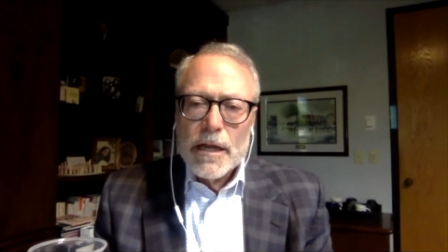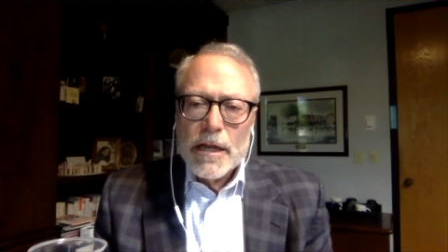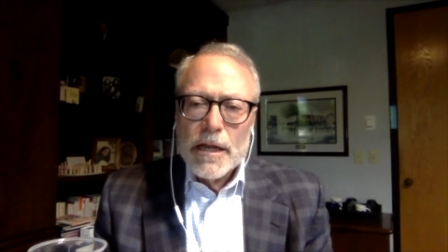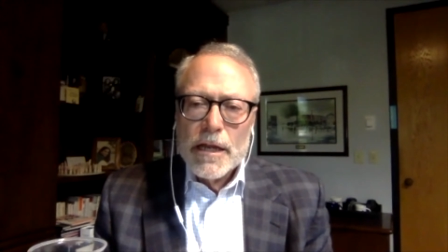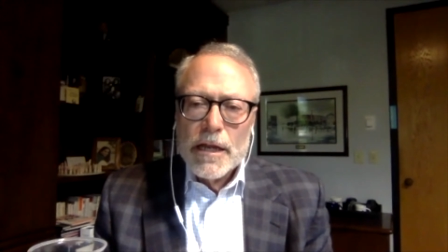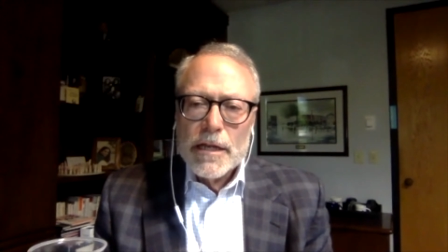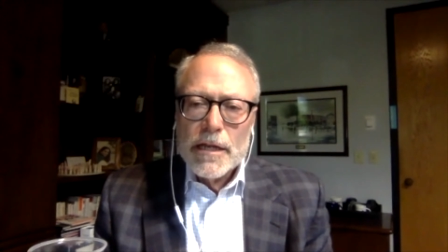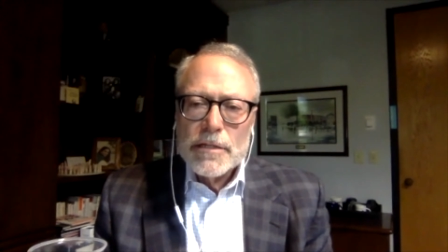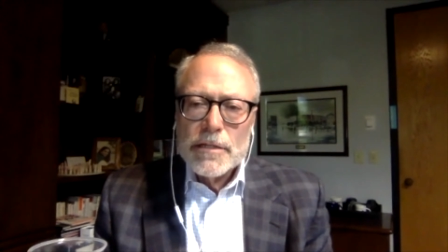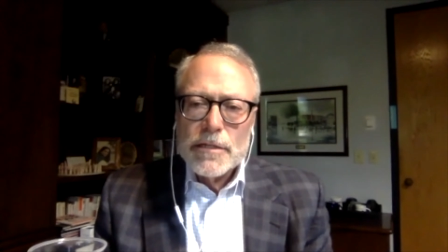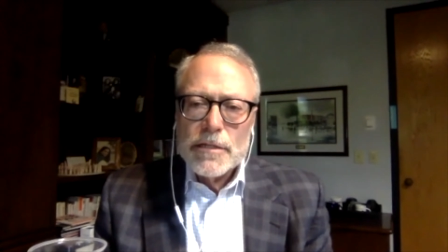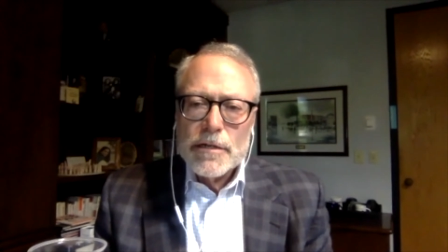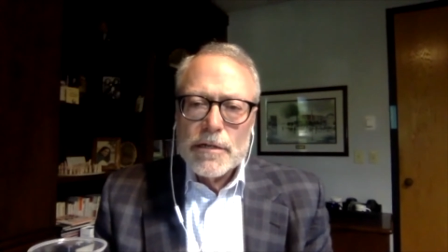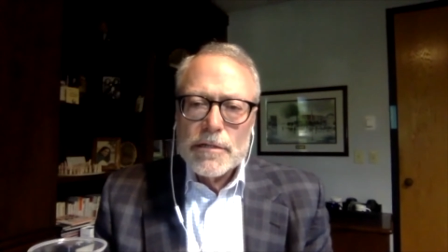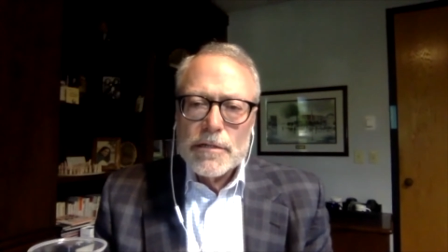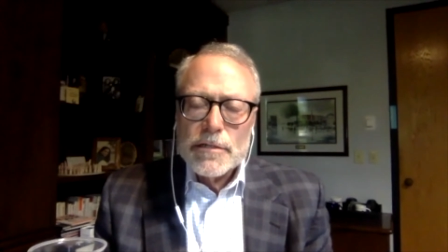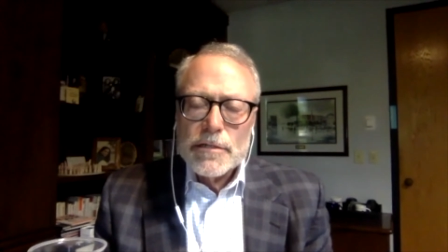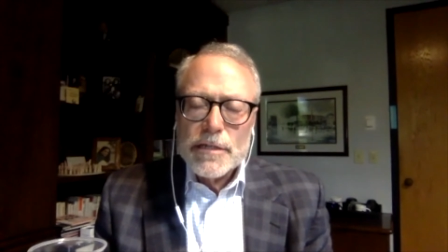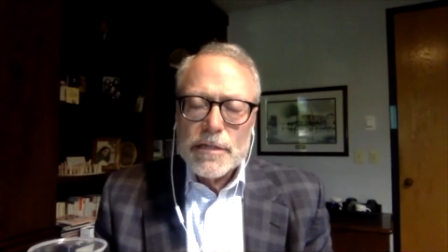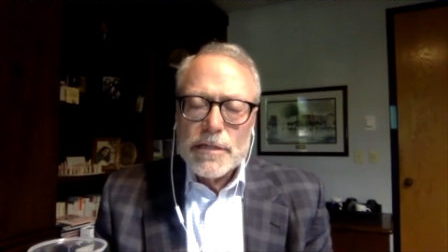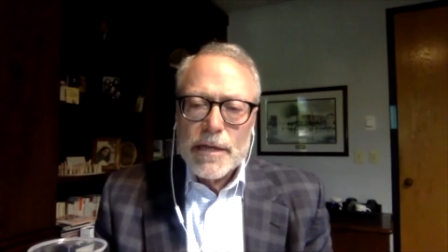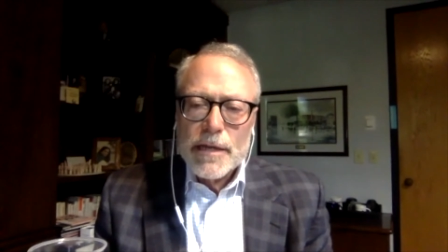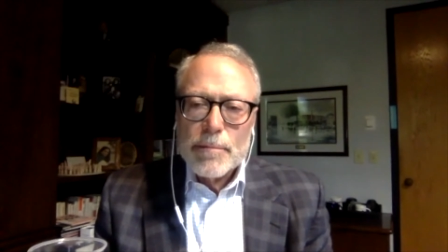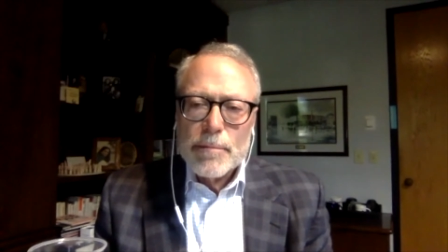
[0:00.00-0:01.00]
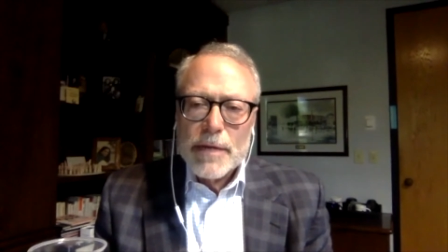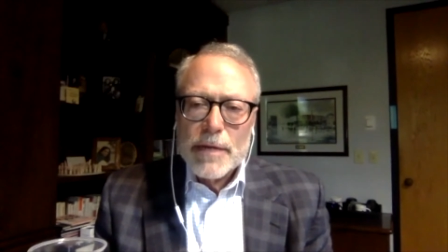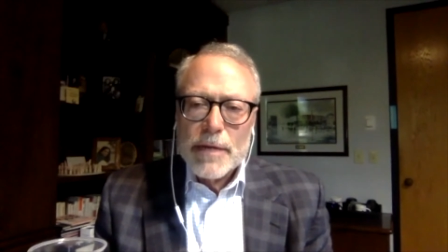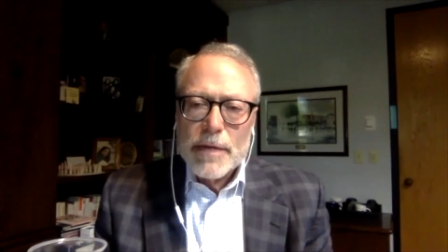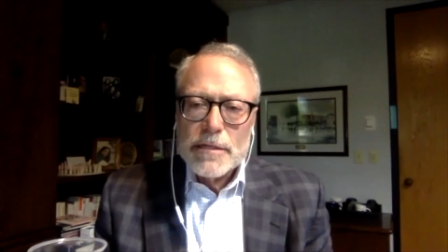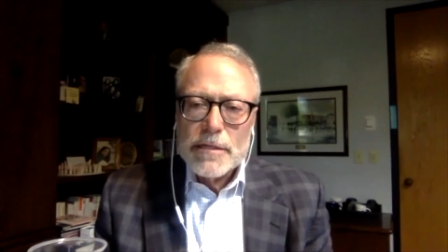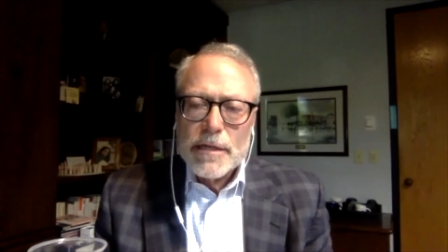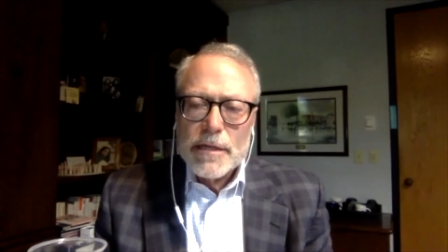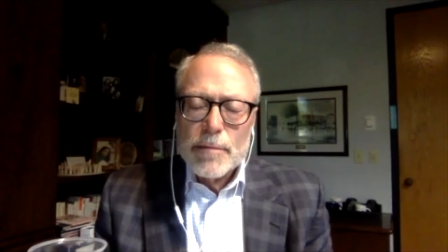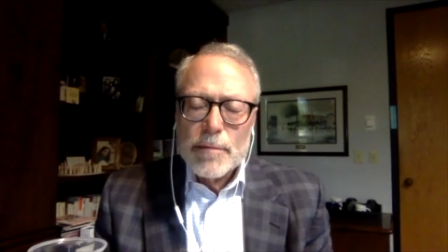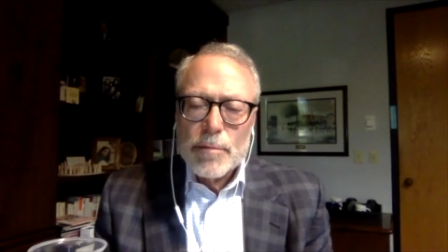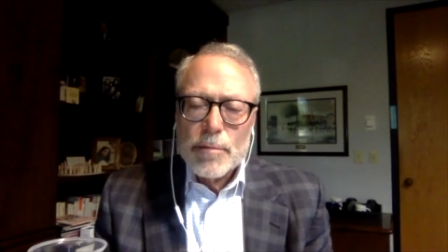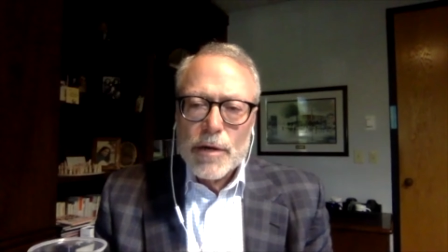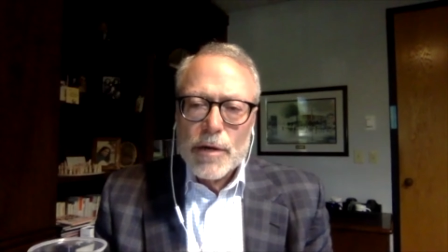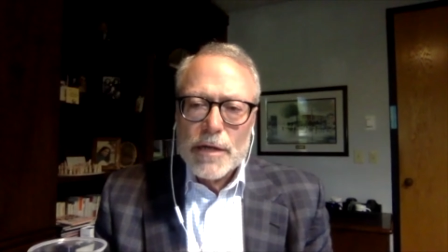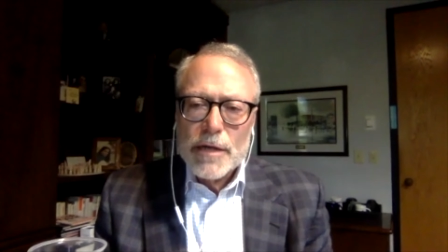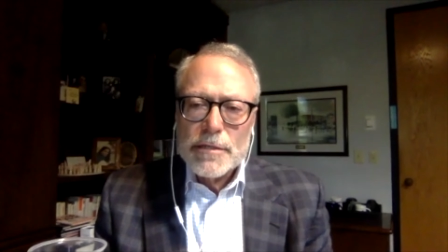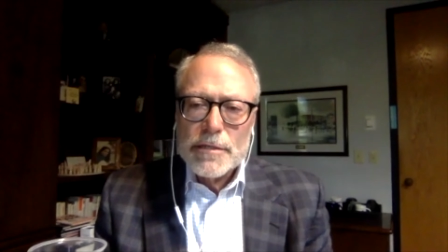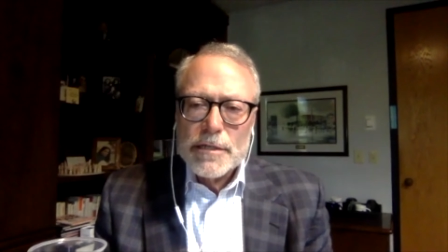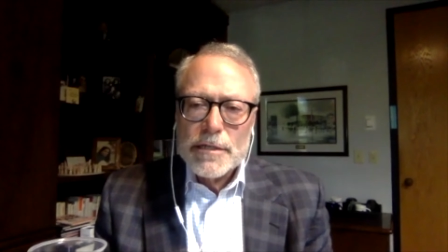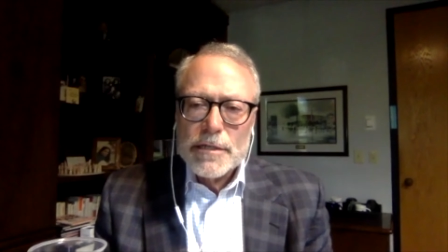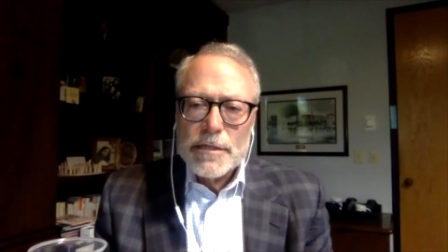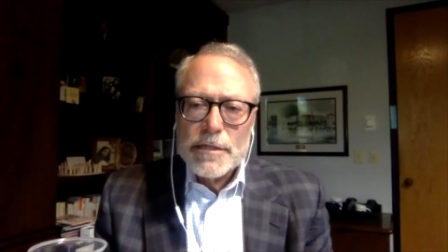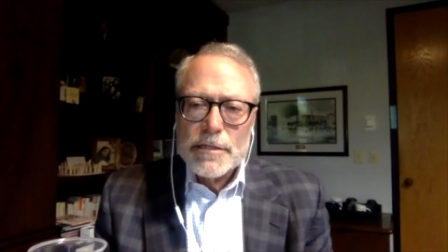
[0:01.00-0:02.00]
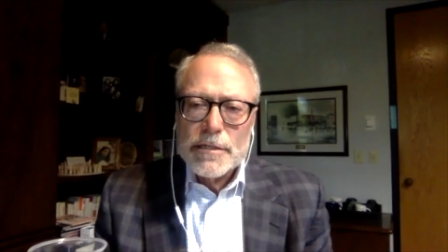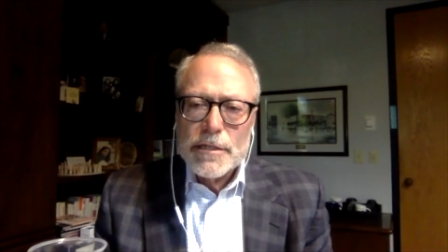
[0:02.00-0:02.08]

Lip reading: Is there a step-by-step process